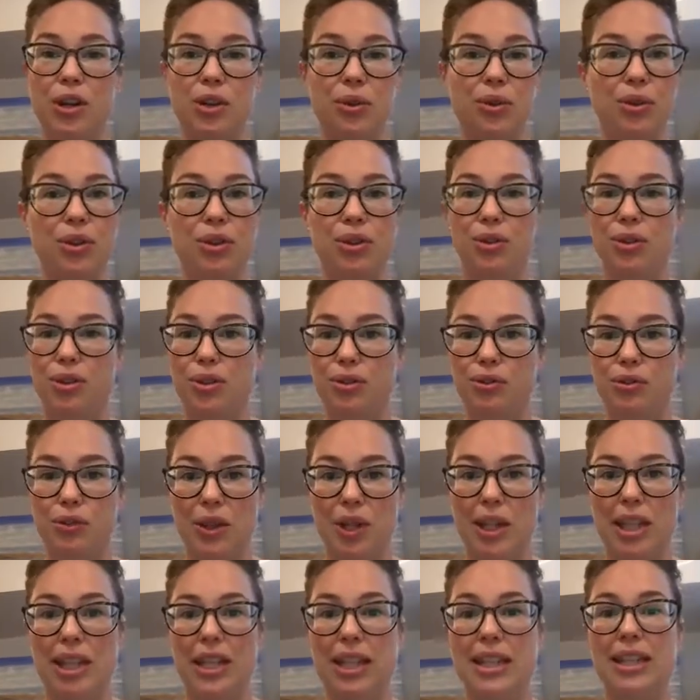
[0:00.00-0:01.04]
You can do this
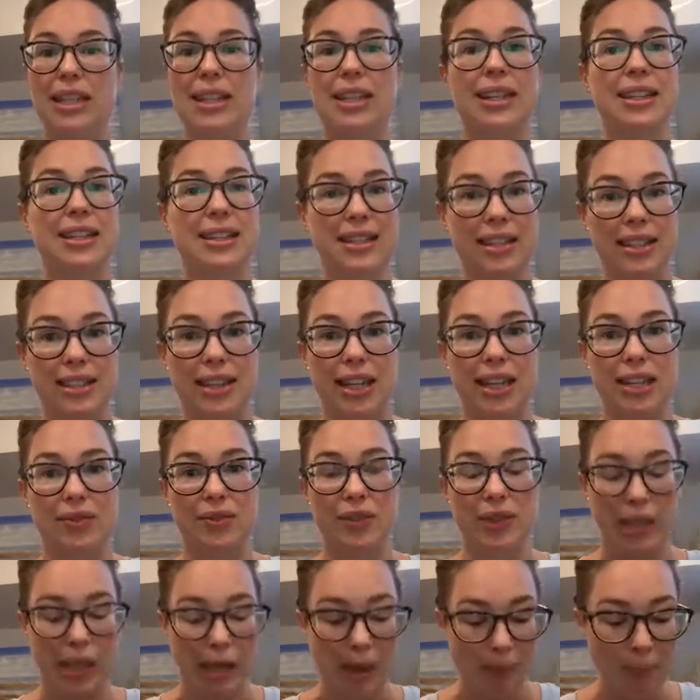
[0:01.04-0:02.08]
really
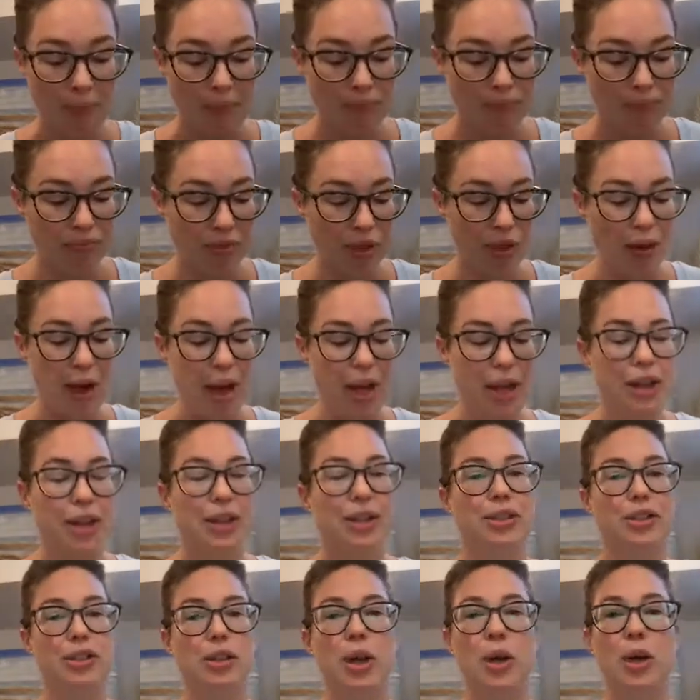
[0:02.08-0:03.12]
successfully. Okay,
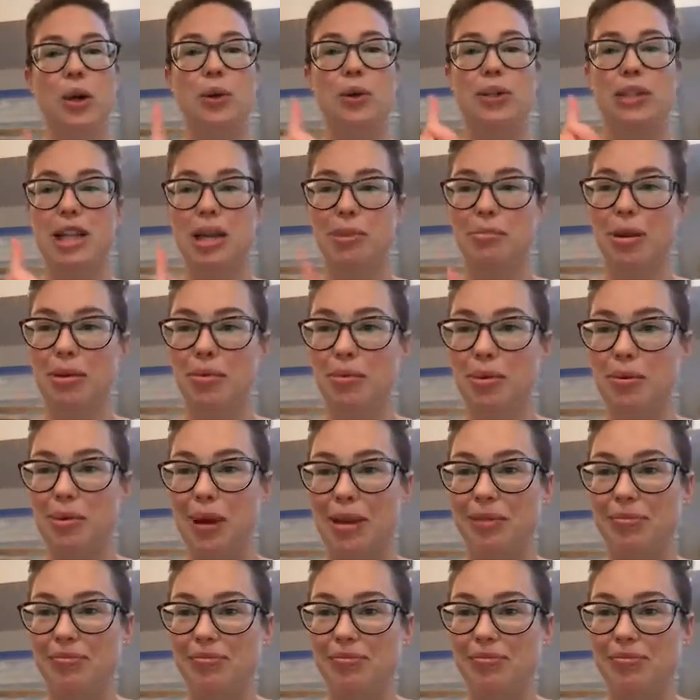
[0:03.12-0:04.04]
so tip number 1,